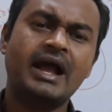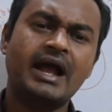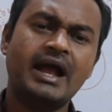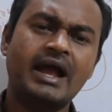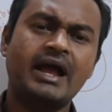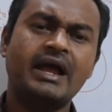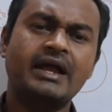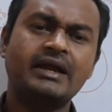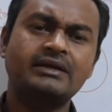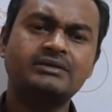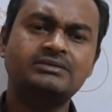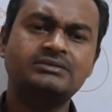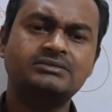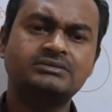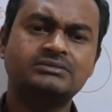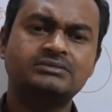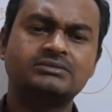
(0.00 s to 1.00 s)

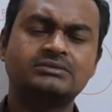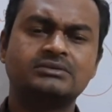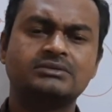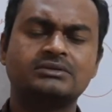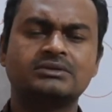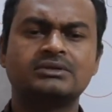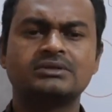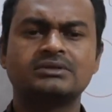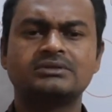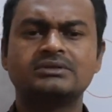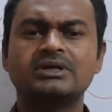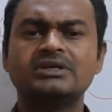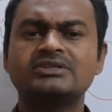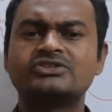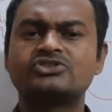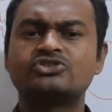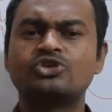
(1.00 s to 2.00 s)
and the
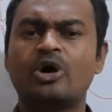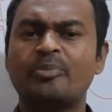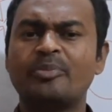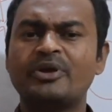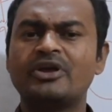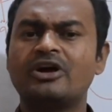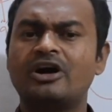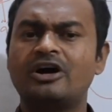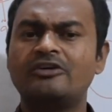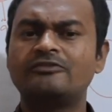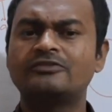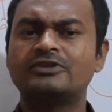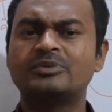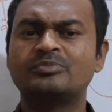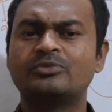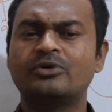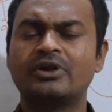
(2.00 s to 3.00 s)
stopping of
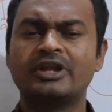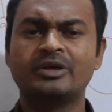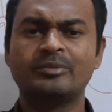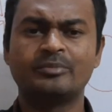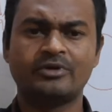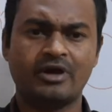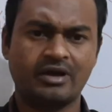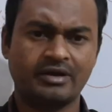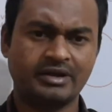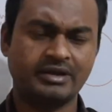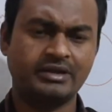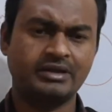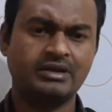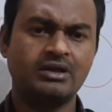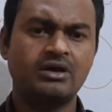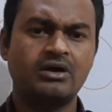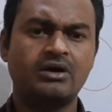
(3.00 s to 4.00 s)
the polyembryony,
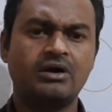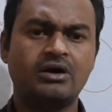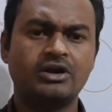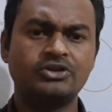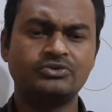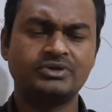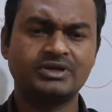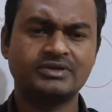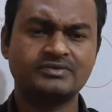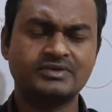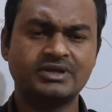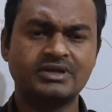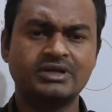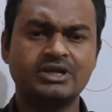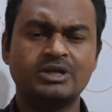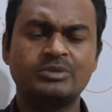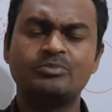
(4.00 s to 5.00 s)
or you can say
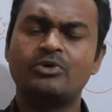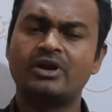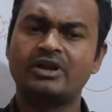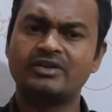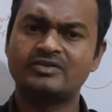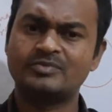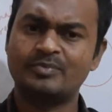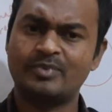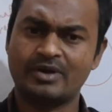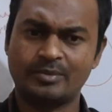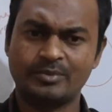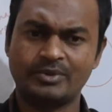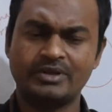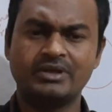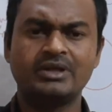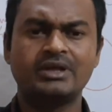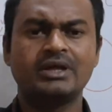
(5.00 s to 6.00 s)

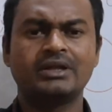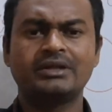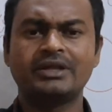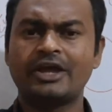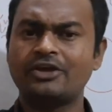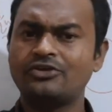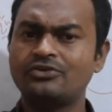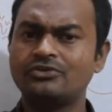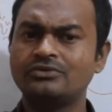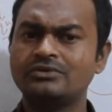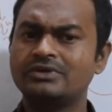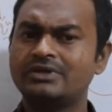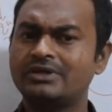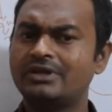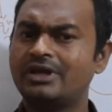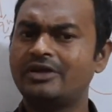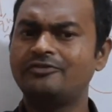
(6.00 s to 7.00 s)
polyspermy. Thank you.
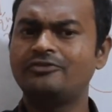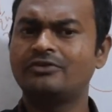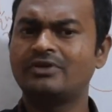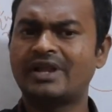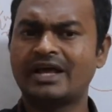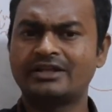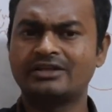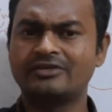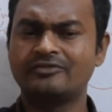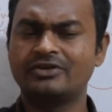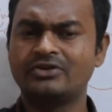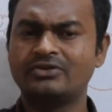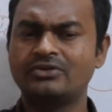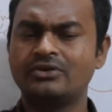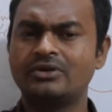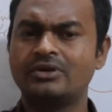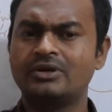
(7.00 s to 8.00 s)
If you like the
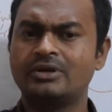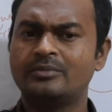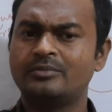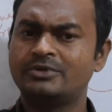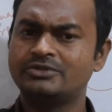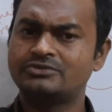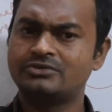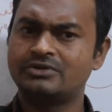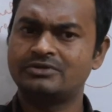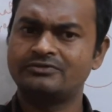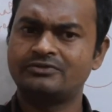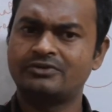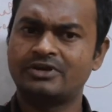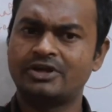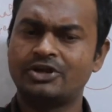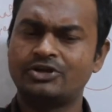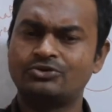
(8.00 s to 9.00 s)
video, please don't
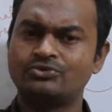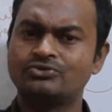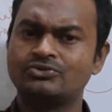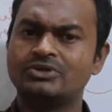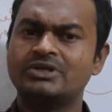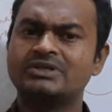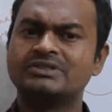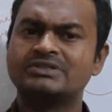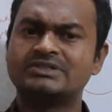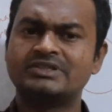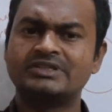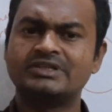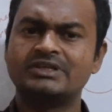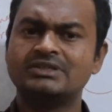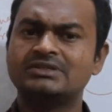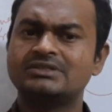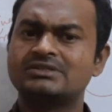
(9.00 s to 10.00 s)
forget to
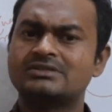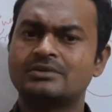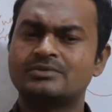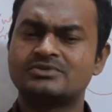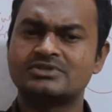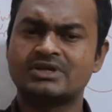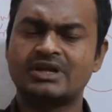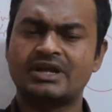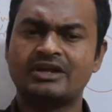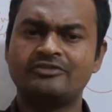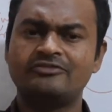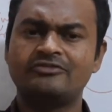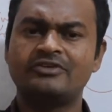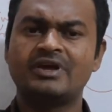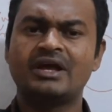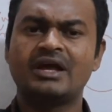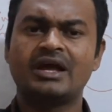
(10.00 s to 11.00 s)
share, subscribe
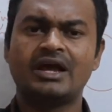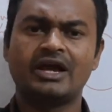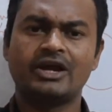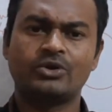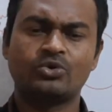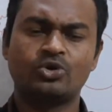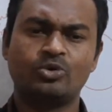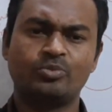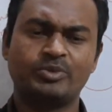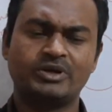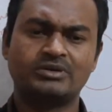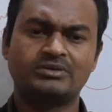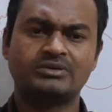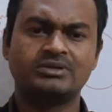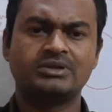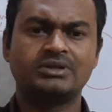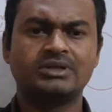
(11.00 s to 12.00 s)
and comment.
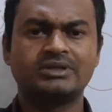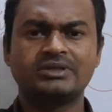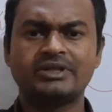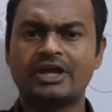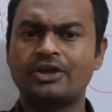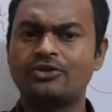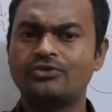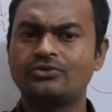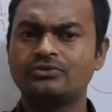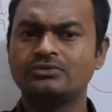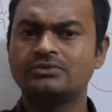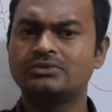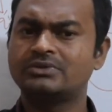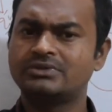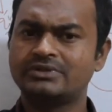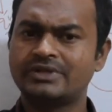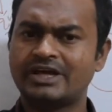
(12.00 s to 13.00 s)
Thank you.
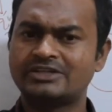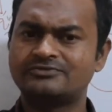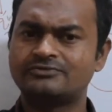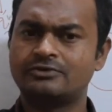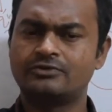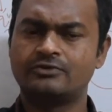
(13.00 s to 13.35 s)
Thanks for